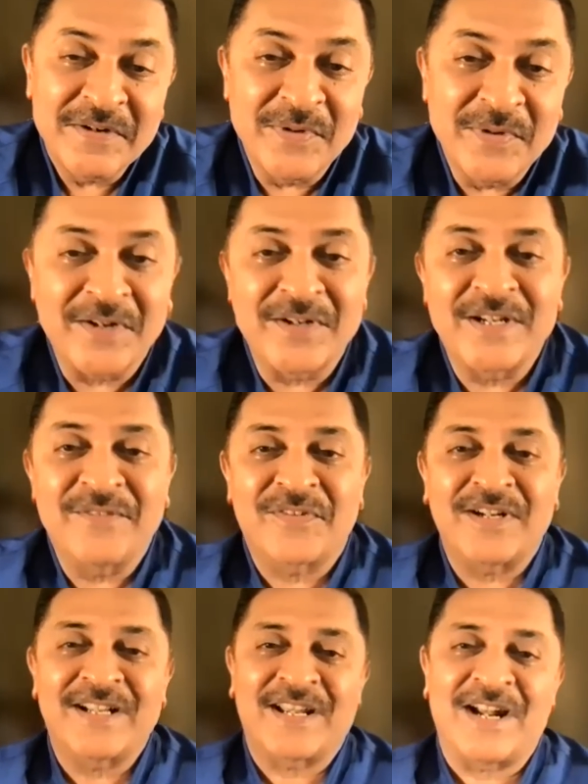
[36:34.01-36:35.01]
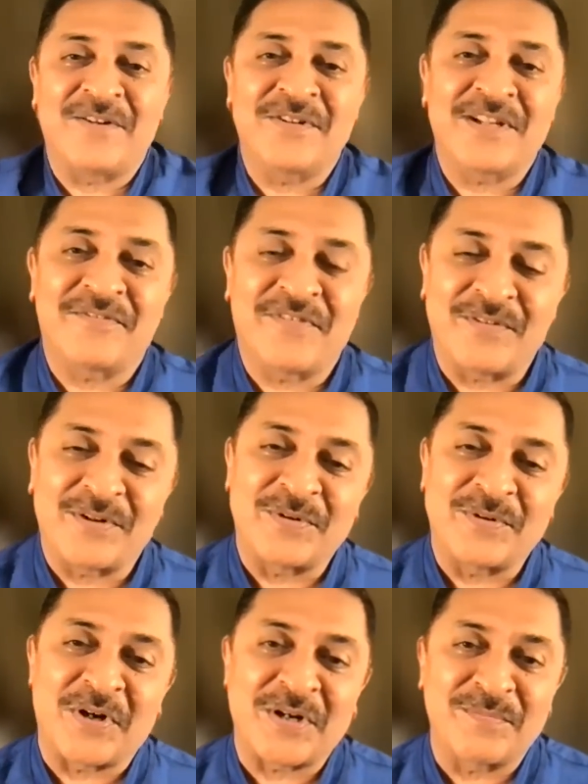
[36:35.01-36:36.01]
Well, on a different ground, if we were to
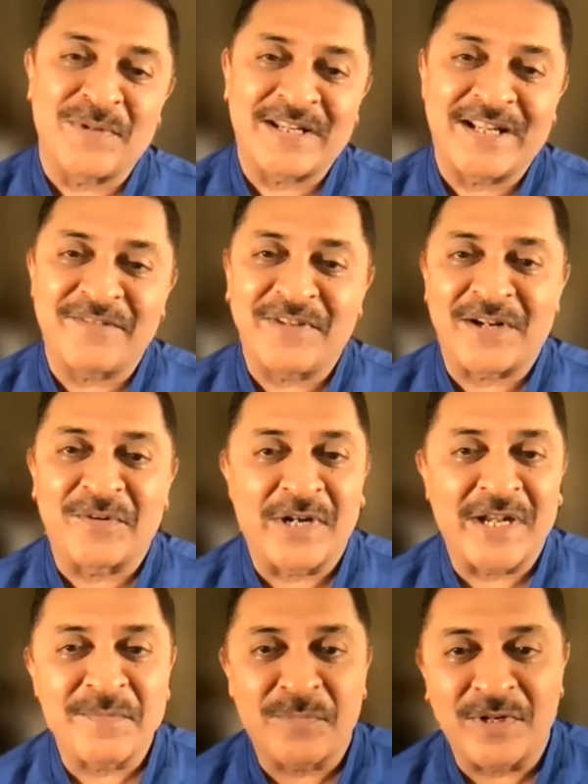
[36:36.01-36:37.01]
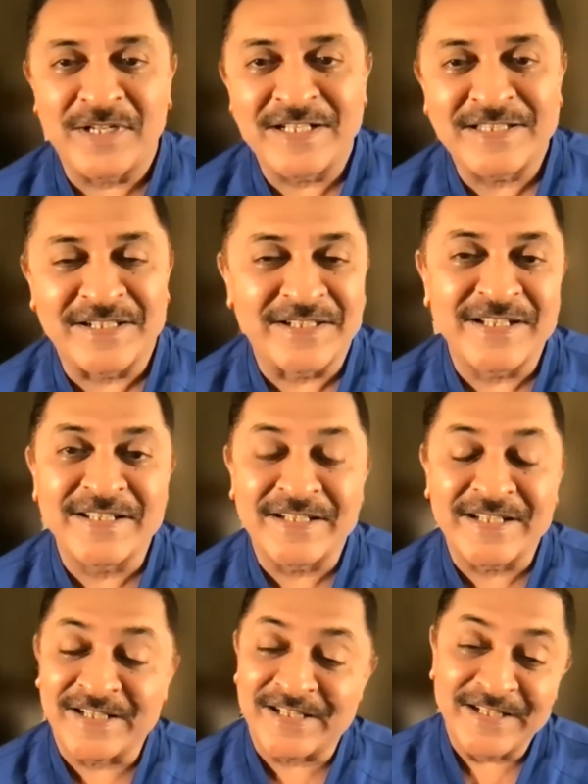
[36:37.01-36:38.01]
talk about that, we are avoiding politics and
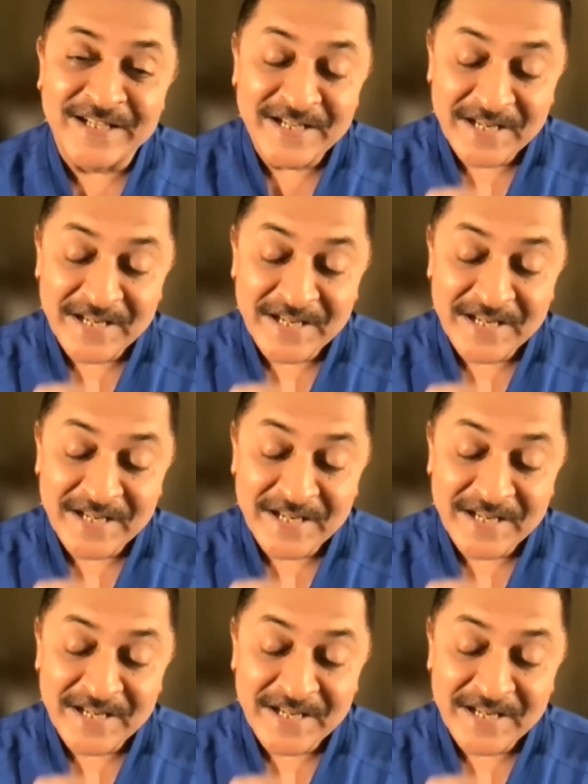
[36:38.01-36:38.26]
religion here.